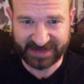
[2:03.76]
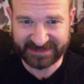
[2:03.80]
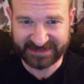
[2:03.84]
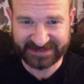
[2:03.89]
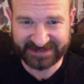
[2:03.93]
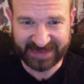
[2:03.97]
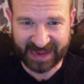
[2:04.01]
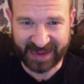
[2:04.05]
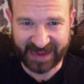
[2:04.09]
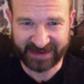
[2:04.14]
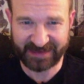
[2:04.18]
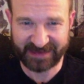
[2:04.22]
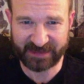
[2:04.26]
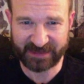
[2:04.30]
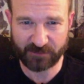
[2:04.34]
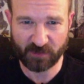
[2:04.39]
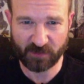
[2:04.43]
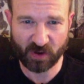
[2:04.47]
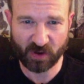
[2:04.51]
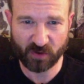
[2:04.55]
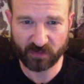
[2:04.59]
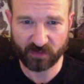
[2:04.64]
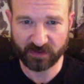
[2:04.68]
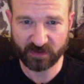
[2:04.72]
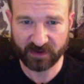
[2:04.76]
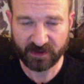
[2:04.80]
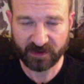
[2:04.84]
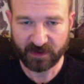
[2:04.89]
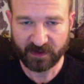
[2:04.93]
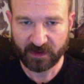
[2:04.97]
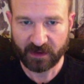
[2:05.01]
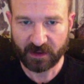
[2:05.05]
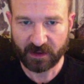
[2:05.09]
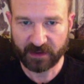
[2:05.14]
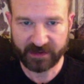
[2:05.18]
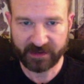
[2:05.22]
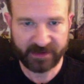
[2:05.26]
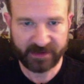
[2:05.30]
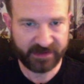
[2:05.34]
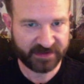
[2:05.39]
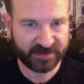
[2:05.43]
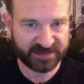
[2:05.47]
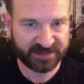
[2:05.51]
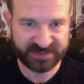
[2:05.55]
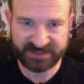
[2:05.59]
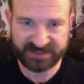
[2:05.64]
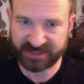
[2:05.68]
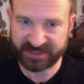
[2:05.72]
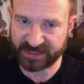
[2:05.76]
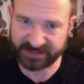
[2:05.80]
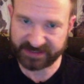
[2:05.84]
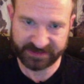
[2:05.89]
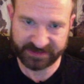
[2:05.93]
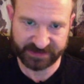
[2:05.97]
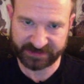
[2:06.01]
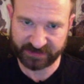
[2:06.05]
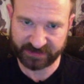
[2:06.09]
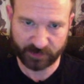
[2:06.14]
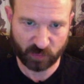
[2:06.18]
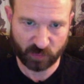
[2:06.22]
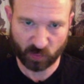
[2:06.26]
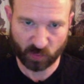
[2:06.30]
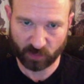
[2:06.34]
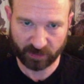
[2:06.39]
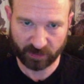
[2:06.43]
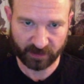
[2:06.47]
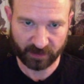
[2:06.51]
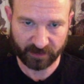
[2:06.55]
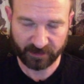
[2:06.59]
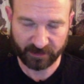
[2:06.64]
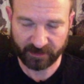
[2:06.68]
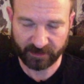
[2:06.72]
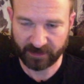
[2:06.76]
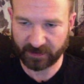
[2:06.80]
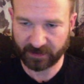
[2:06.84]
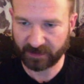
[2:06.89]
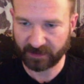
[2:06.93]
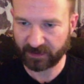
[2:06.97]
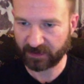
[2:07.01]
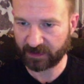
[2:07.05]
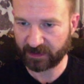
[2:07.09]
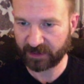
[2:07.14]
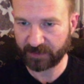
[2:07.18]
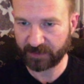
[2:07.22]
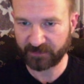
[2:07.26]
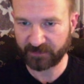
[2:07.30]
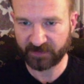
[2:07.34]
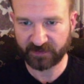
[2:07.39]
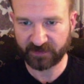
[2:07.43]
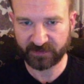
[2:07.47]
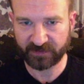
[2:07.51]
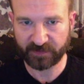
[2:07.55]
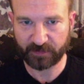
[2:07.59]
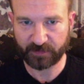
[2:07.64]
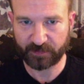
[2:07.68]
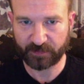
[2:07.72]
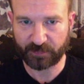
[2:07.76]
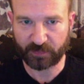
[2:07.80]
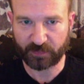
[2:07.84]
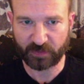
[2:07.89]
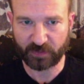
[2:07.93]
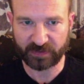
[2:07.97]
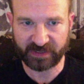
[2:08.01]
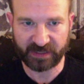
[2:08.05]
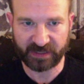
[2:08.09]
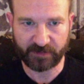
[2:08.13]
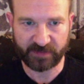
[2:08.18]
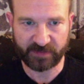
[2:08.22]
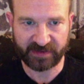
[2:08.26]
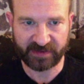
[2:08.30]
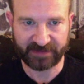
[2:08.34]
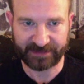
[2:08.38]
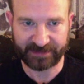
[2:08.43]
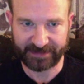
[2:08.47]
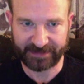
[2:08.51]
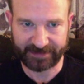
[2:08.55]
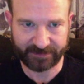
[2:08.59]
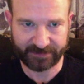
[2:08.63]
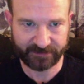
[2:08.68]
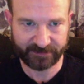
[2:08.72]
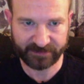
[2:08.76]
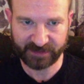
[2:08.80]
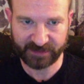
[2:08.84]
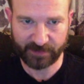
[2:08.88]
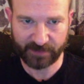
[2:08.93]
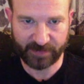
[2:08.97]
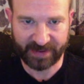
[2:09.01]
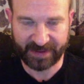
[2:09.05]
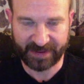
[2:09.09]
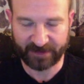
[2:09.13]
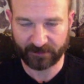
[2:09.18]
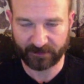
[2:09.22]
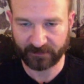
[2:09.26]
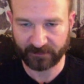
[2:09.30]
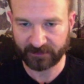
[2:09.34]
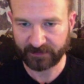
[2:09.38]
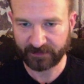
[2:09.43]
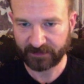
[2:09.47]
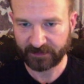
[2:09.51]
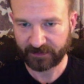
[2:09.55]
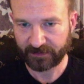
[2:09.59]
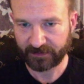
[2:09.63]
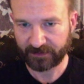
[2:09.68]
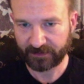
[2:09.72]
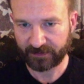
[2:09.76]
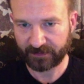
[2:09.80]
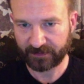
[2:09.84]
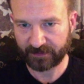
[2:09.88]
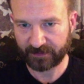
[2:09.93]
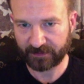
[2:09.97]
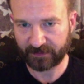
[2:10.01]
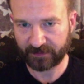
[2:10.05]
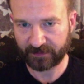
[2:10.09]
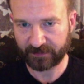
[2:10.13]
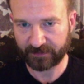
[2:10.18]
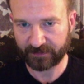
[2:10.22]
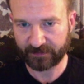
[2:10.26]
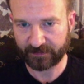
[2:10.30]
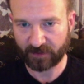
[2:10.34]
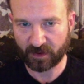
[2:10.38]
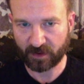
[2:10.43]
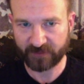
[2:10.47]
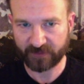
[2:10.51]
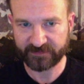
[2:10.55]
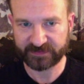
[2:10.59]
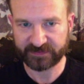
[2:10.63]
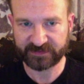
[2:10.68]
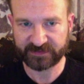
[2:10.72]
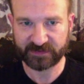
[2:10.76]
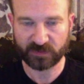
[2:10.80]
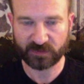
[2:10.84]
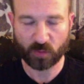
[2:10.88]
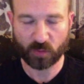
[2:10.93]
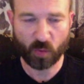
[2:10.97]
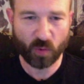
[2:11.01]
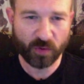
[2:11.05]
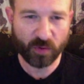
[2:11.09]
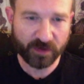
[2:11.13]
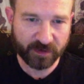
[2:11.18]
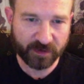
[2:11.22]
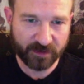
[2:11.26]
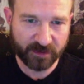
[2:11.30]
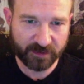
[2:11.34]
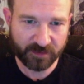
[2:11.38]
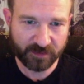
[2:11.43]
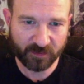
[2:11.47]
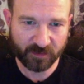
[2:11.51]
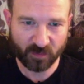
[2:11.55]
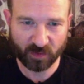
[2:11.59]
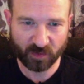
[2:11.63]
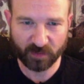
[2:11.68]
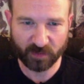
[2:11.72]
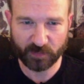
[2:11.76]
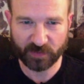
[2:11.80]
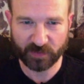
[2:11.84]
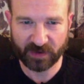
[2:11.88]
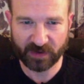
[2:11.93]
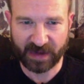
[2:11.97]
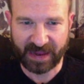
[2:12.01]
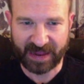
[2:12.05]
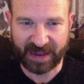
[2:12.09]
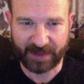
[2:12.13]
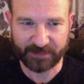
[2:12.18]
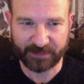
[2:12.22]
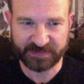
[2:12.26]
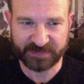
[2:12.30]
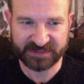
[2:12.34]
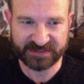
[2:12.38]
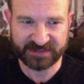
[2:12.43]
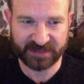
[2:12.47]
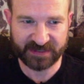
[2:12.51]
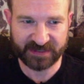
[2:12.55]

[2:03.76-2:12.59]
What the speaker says: tanky mode. He is just a supporter. I'm going to put him in later in the battle, off into the corner, or perhaps